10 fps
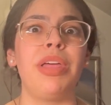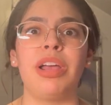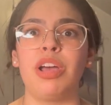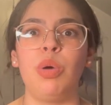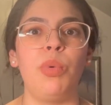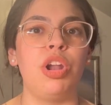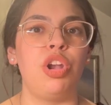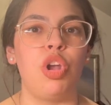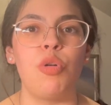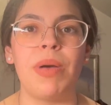that are going to want to
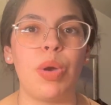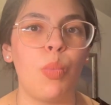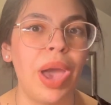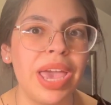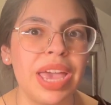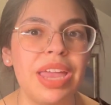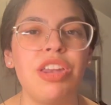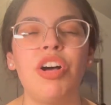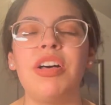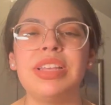know my weigh-in
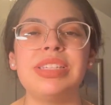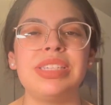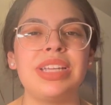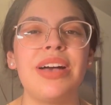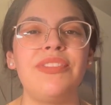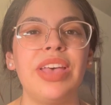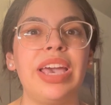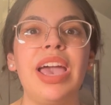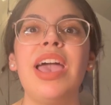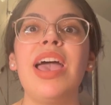and all this stuff, like,